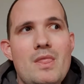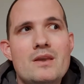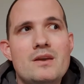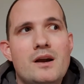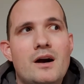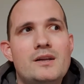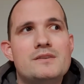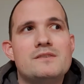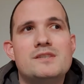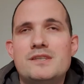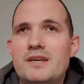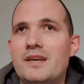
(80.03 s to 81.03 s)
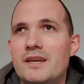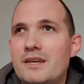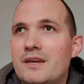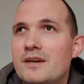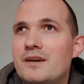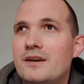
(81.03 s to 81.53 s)
you kind of
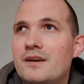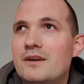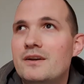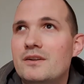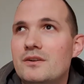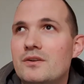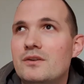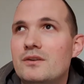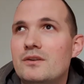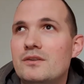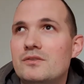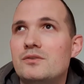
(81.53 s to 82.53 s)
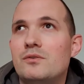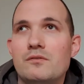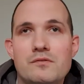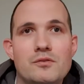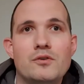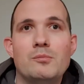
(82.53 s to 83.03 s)
see sort
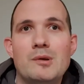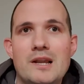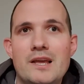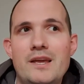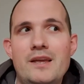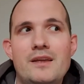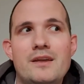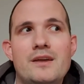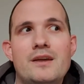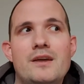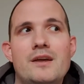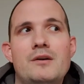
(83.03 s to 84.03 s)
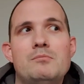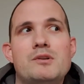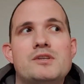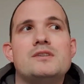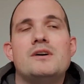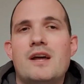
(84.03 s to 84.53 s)
of normally, but
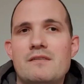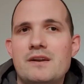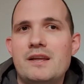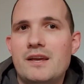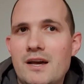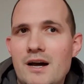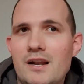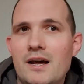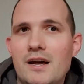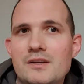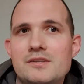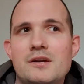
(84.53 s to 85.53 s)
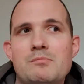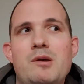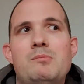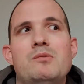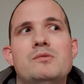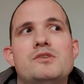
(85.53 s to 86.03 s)
just don't have any color. So
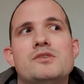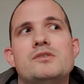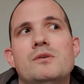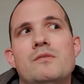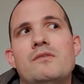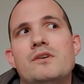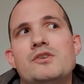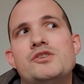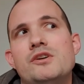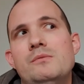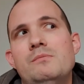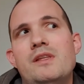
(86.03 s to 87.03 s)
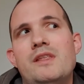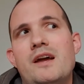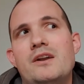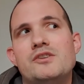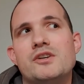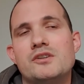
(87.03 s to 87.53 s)
people just sort of assume that
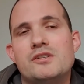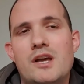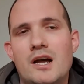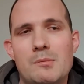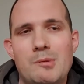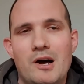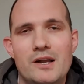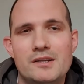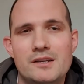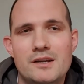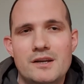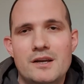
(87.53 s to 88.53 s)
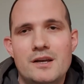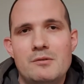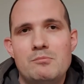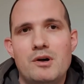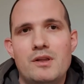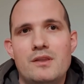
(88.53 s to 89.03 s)
they're just colorblind,
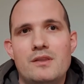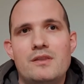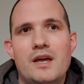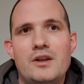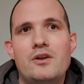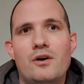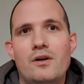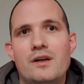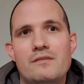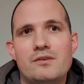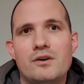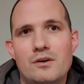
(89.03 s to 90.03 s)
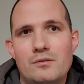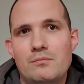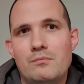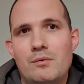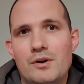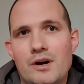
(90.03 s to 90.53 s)
but they're not. They've got
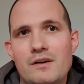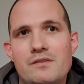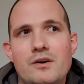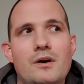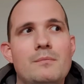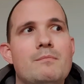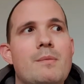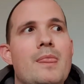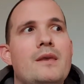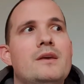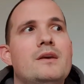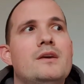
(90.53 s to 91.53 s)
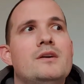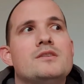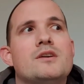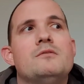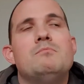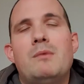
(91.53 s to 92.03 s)
what I've got.
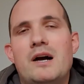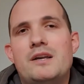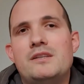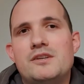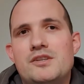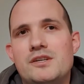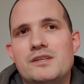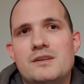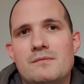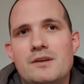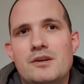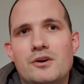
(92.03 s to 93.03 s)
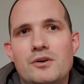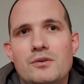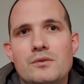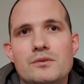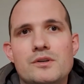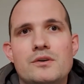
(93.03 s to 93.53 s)
So my condition is something
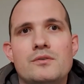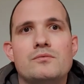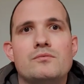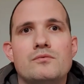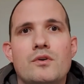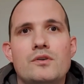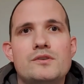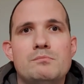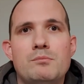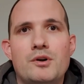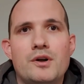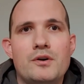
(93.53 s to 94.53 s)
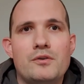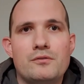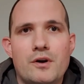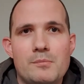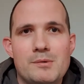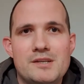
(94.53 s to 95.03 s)
called rod
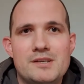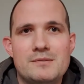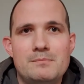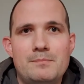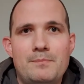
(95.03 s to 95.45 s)
monochromatism.